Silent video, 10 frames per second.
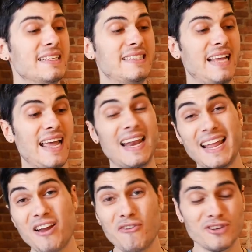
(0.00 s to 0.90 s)
the
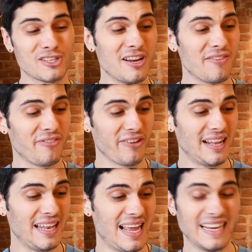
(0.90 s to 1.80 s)
Lenovo is gonna
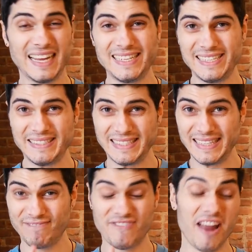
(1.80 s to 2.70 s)
feel like a
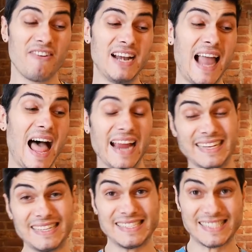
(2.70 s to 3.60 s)
very light and